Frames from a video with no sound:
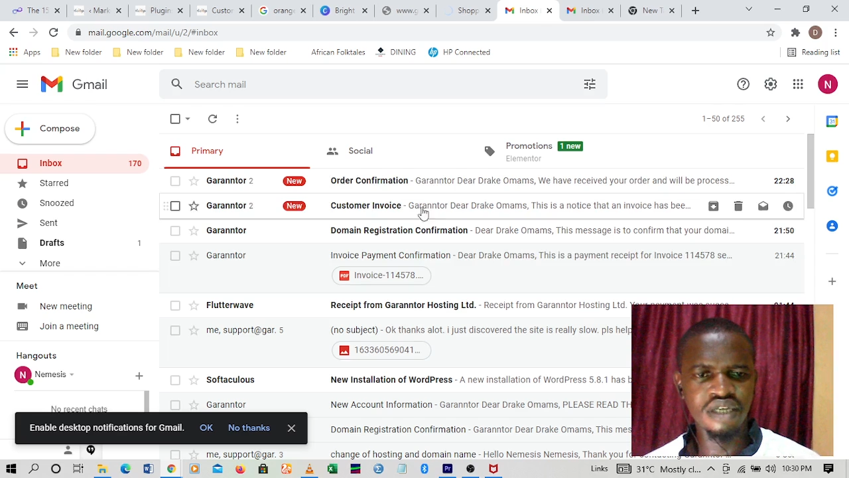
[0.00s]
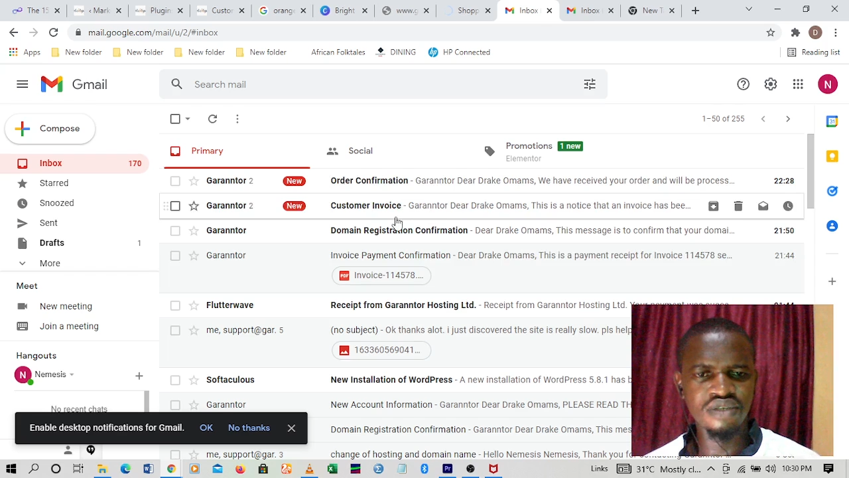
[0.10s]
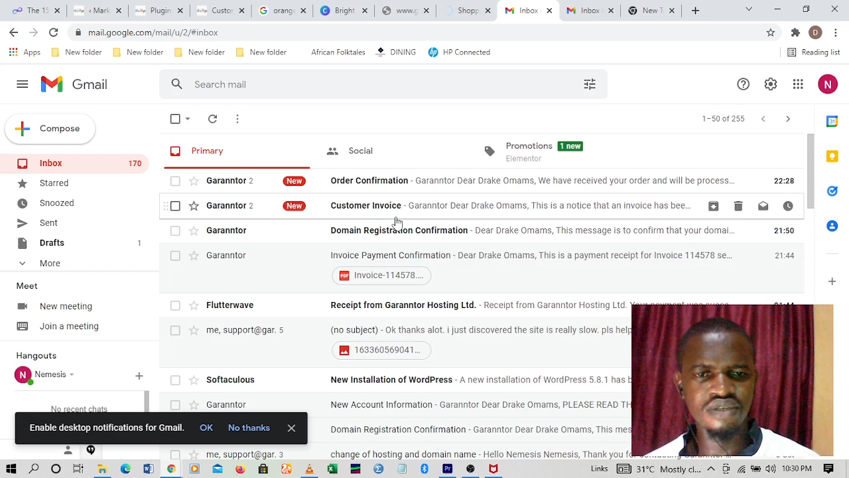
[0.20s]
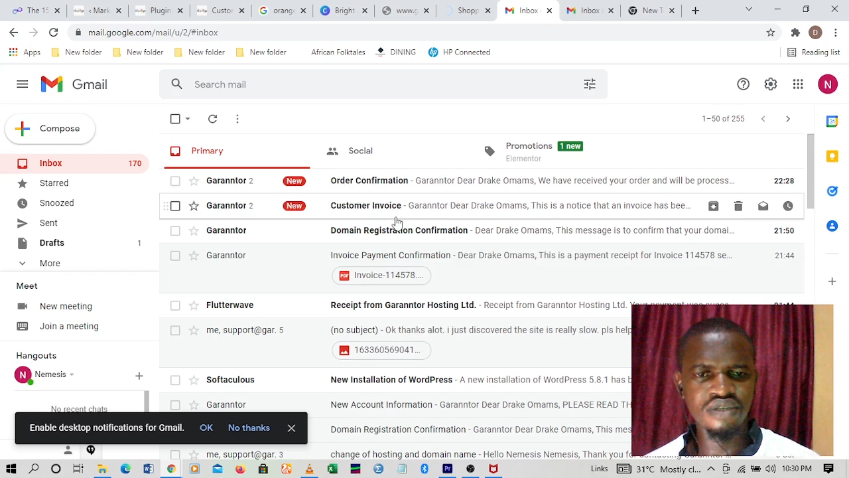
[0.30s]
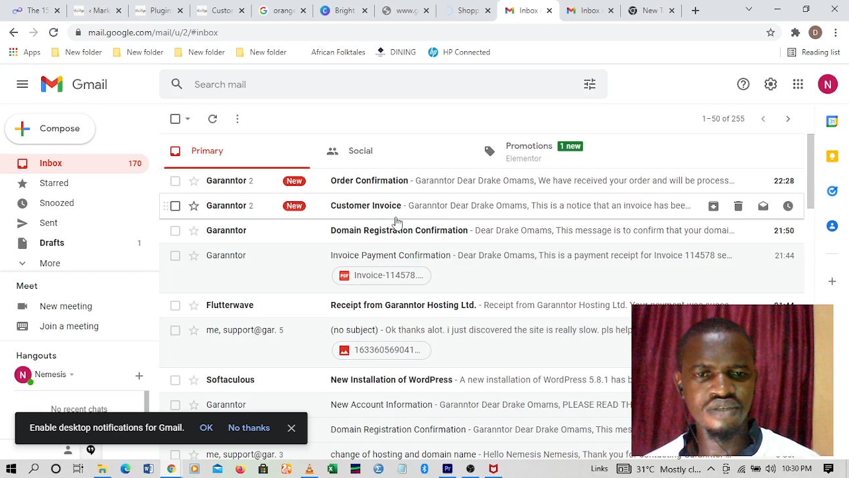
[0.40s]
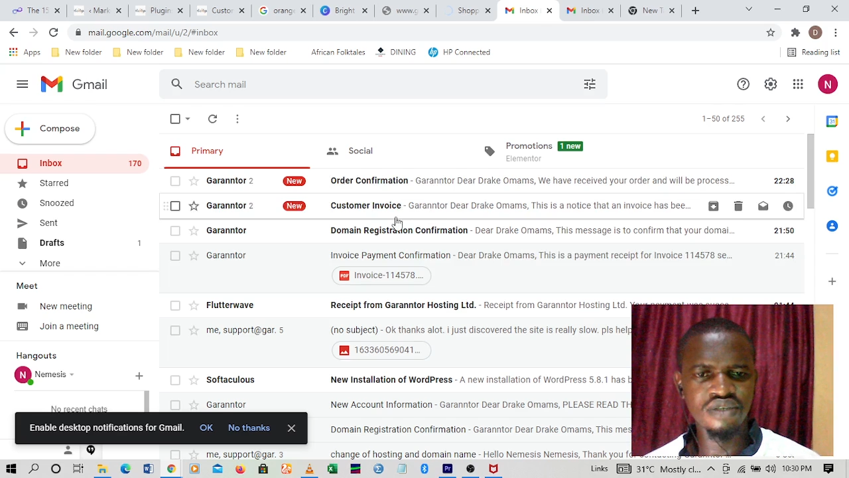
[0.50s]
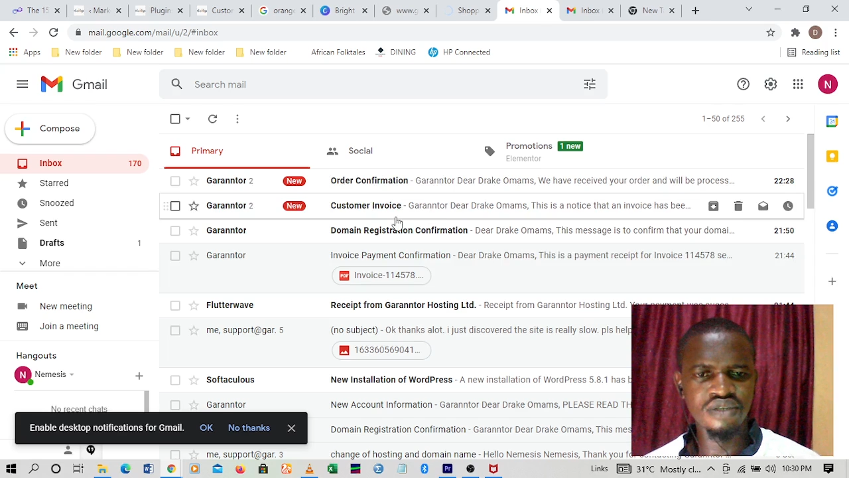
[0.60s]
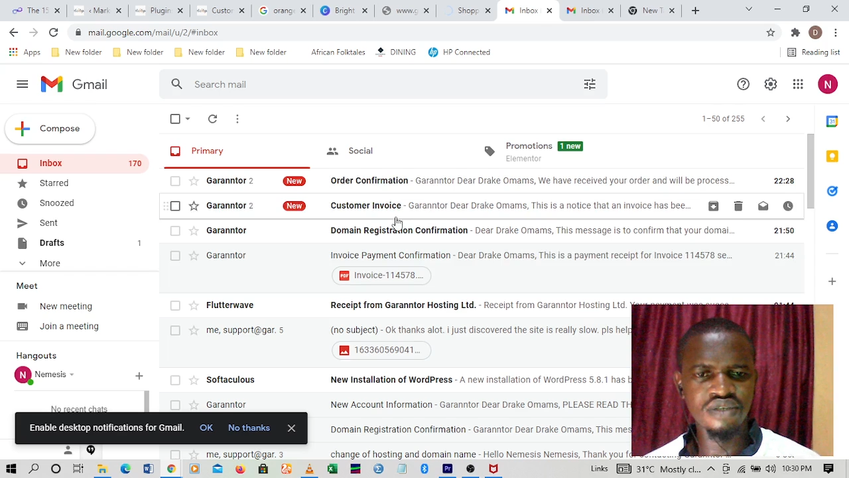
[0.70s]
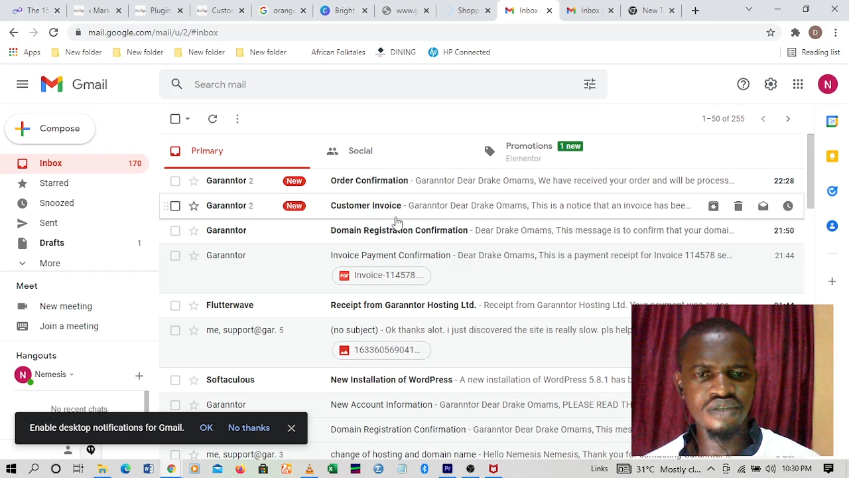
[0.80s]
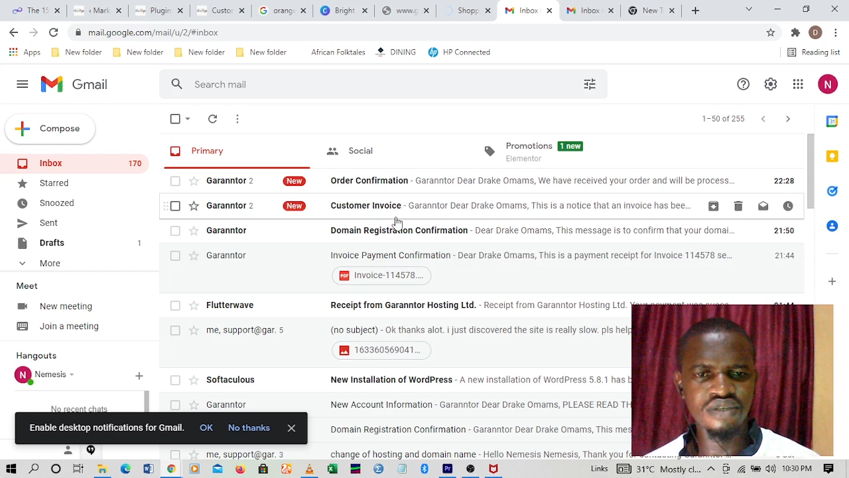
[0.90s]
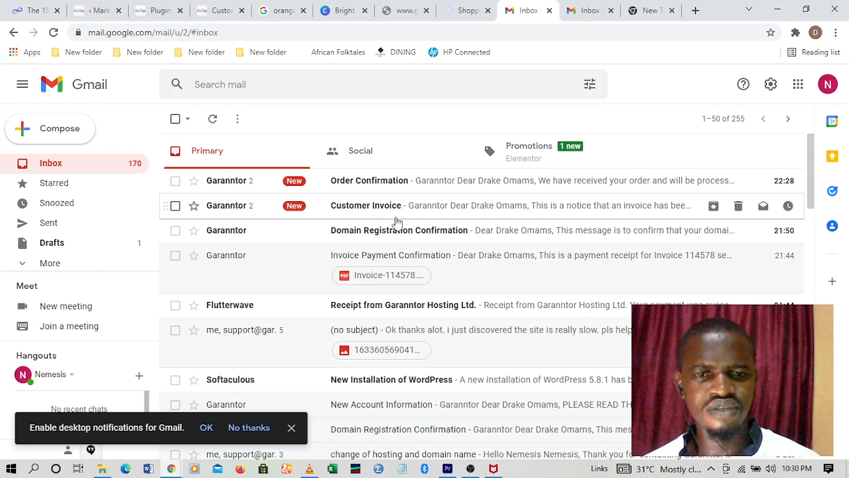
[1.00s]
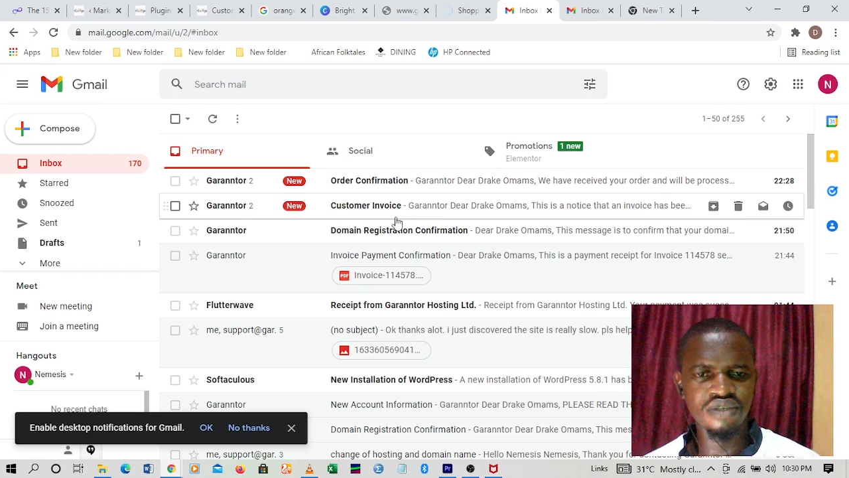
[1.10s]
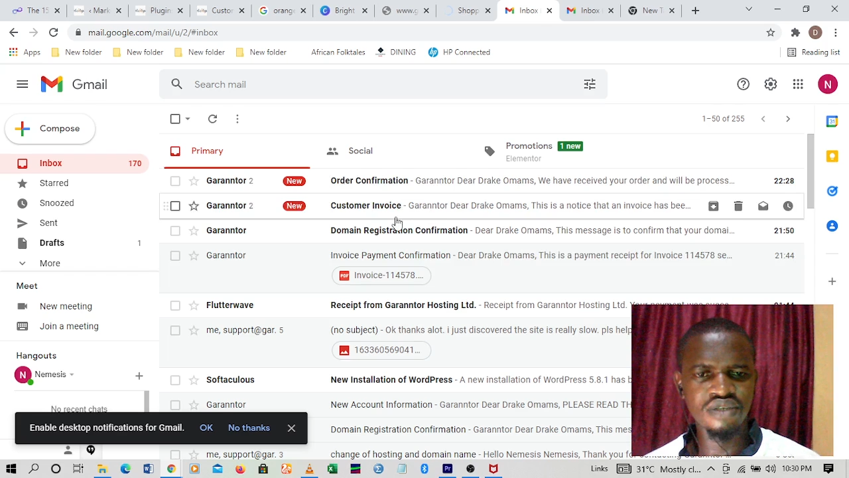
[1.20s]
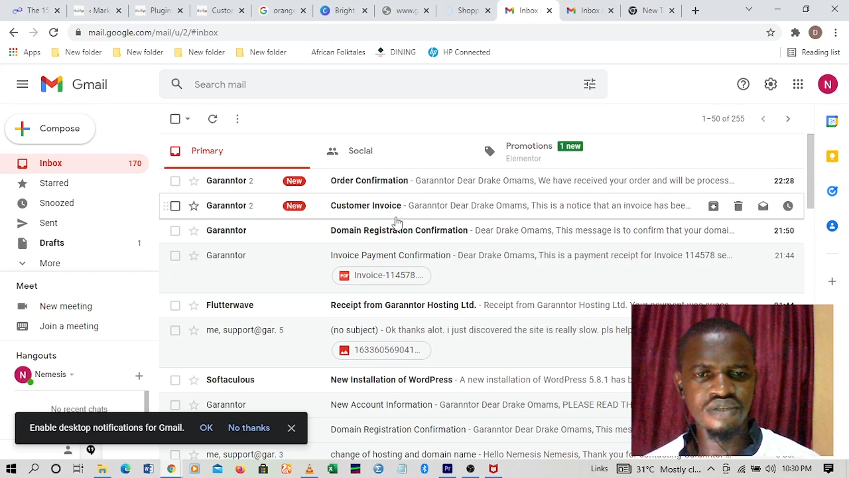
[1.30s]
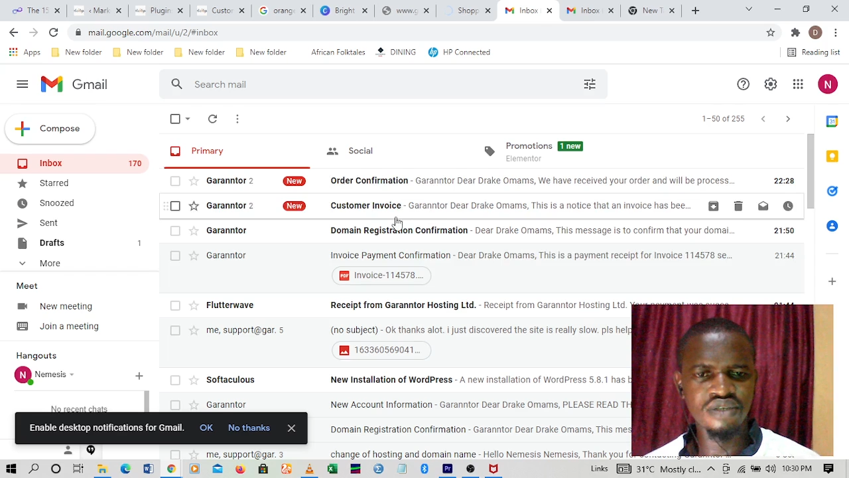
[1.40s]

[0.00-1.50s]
You see all